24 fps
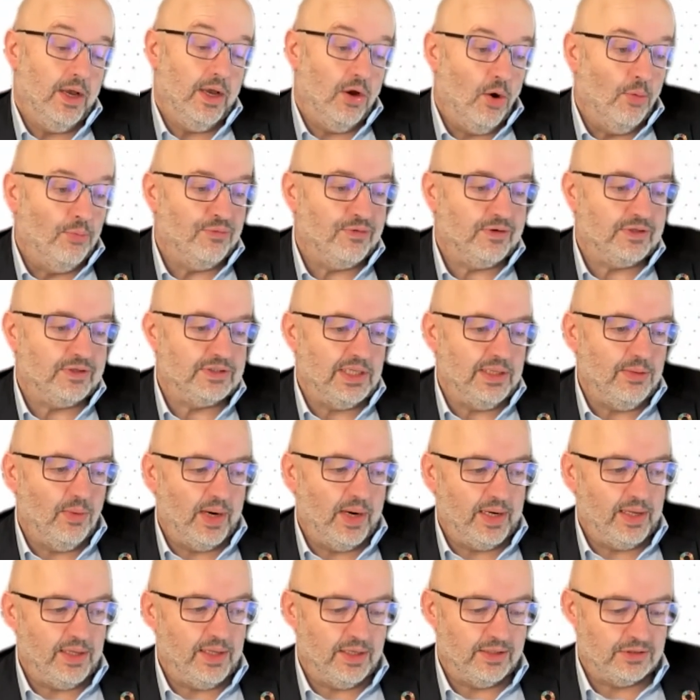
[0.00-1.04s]
Obviously,
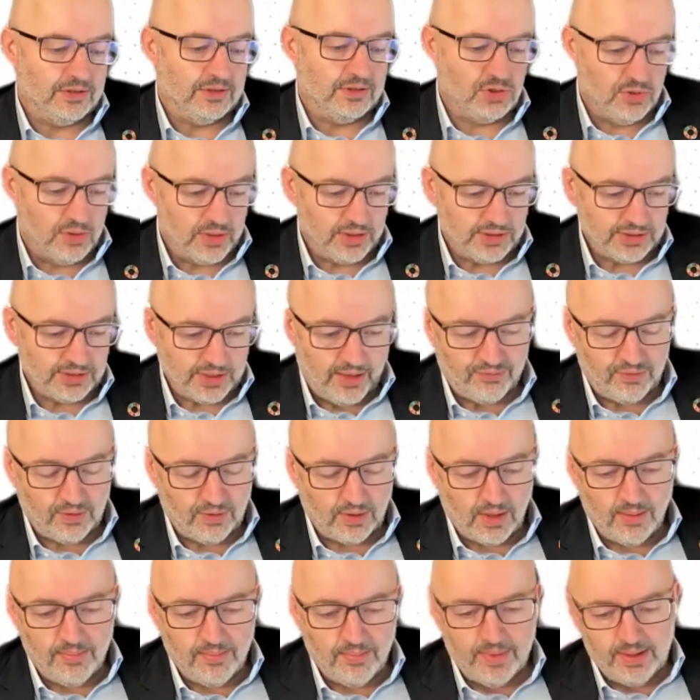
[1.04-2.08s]
where the insurers have
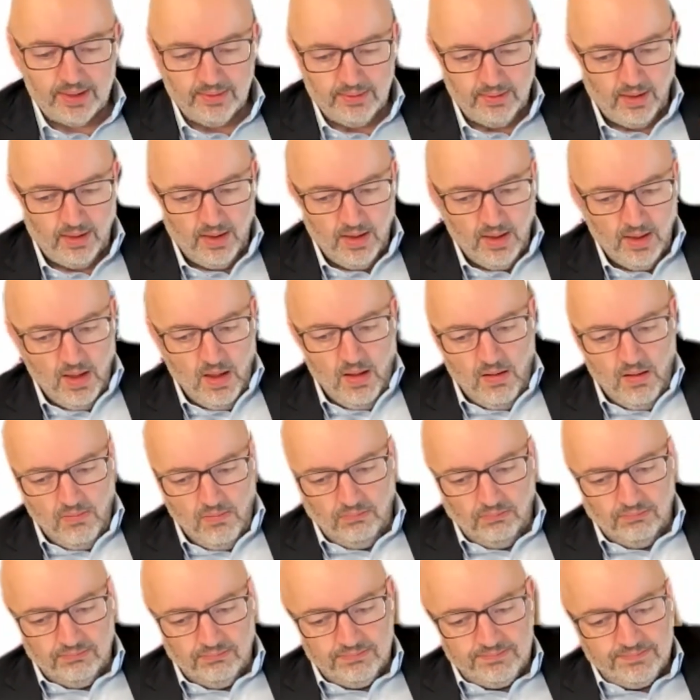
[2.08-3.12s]
to come in
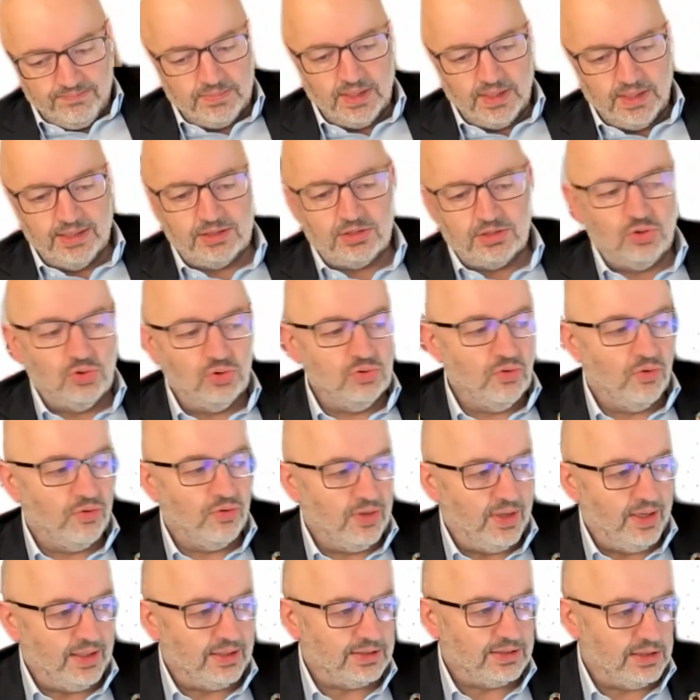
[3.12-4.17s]
is two
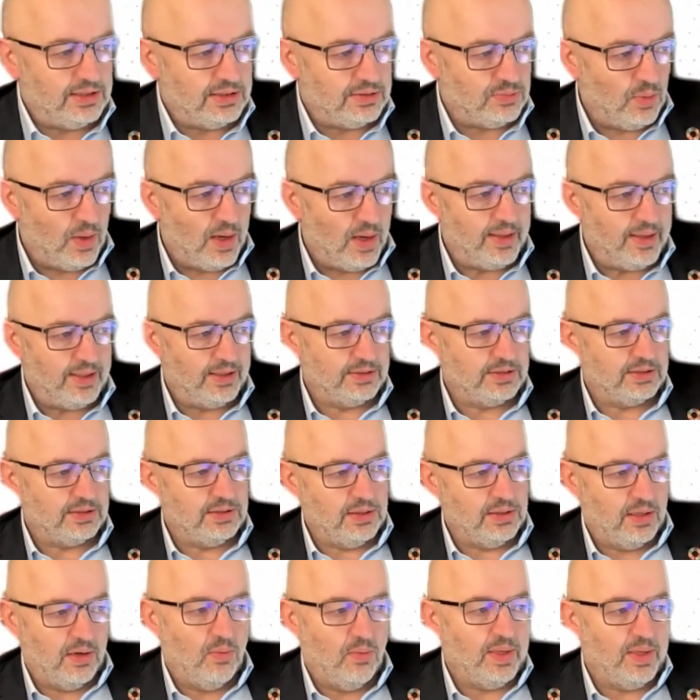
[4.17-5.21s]
things. Is one
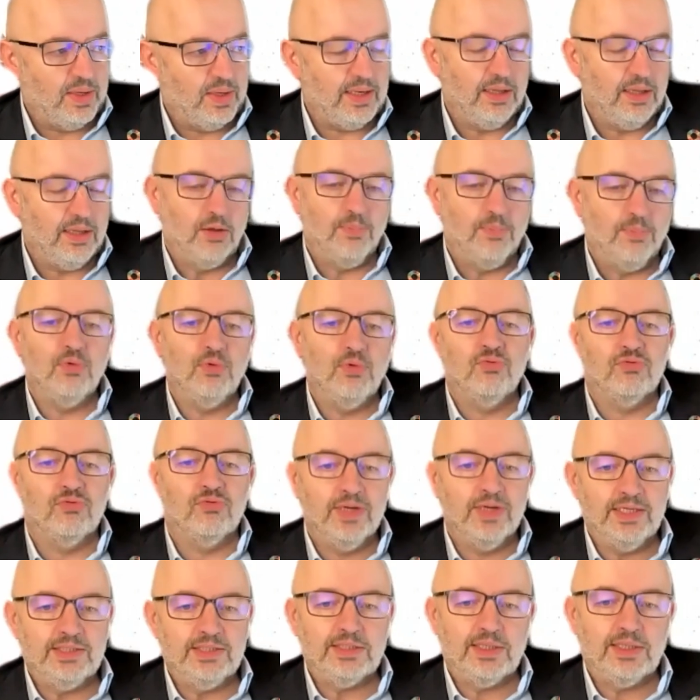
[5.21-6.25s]
is, you know, we need to put
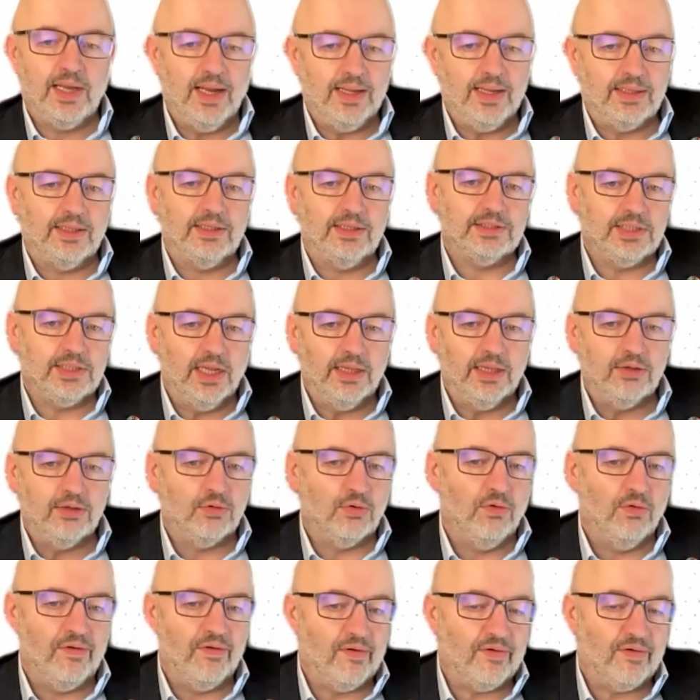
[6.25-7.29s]
risk at the
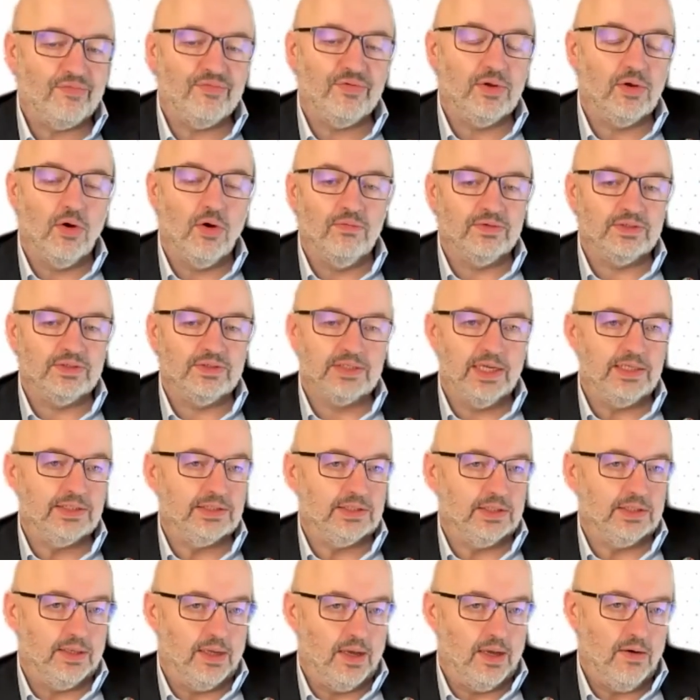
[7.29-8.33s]
center of every
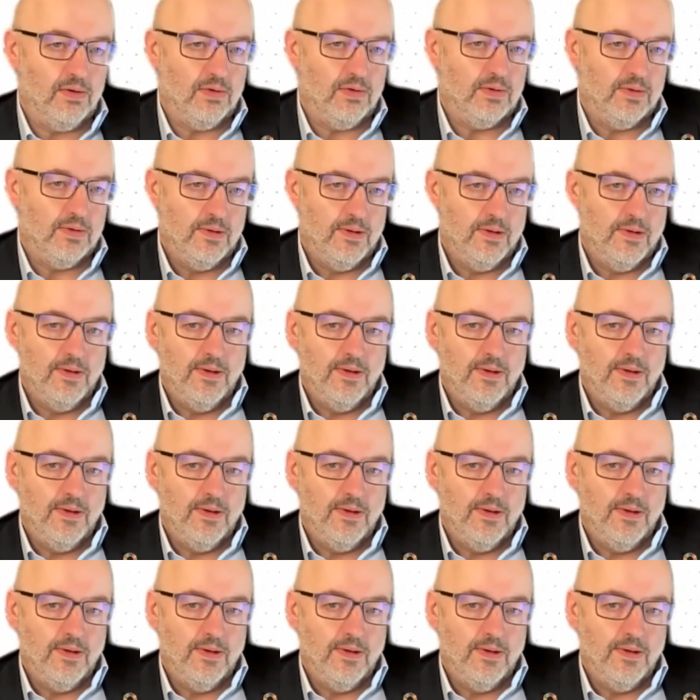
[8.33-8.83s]
conversation now.